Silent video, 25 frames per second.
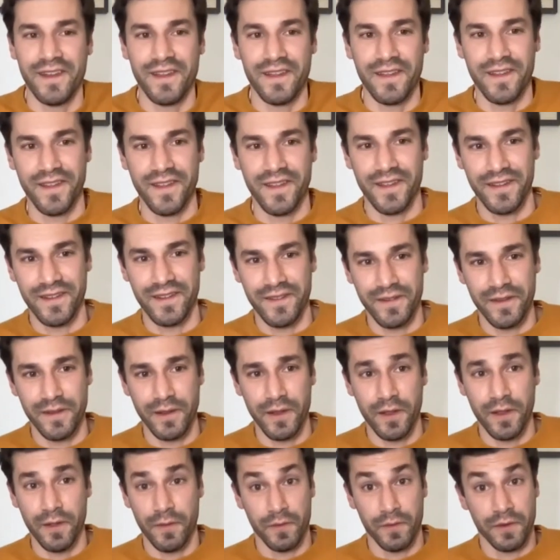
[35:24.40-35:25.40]
the
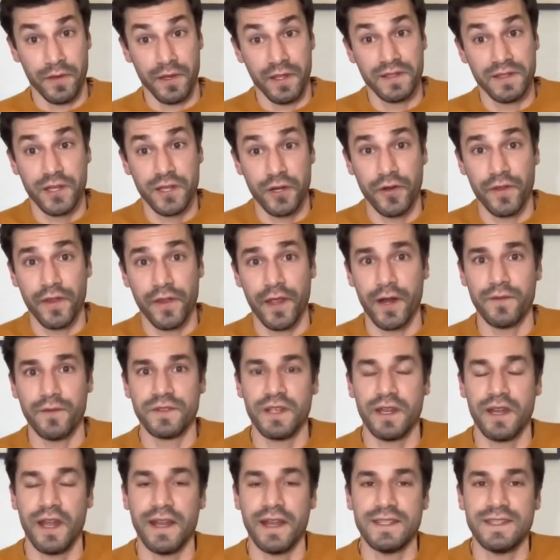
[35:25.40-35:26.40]
considering that it
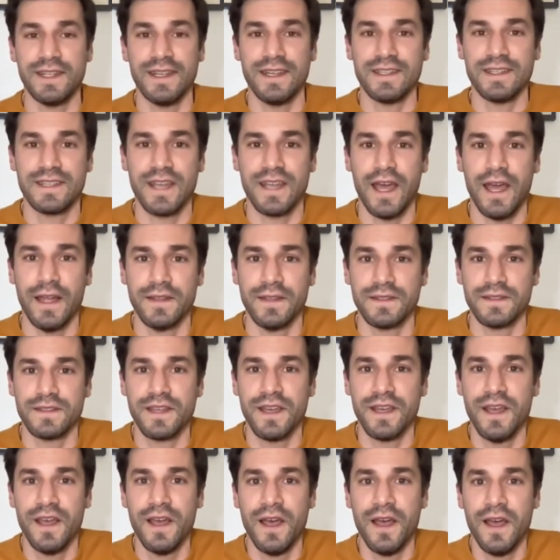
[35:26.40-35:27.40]
was the 1910s
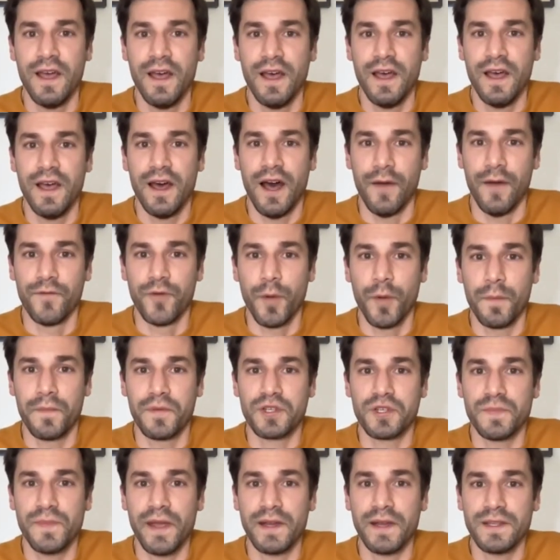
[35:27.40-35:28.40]
from a
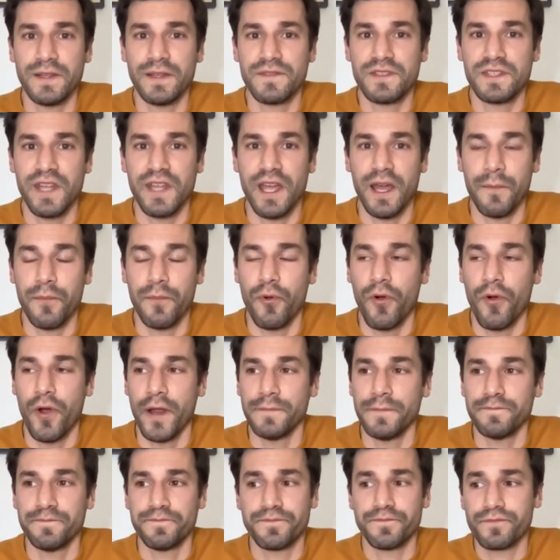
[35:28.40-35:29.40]
perspective
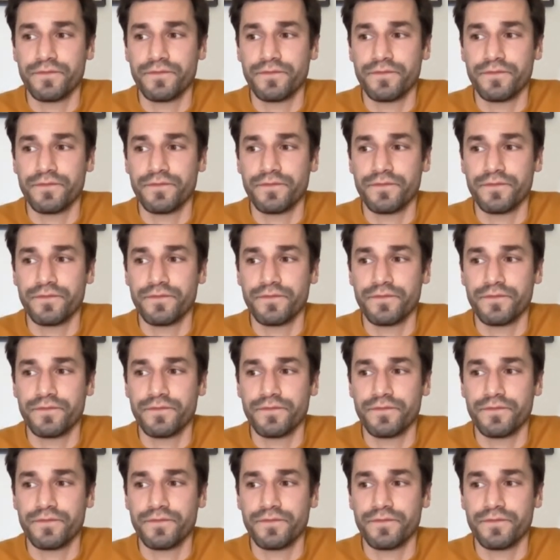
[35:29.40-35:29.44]
standpoint.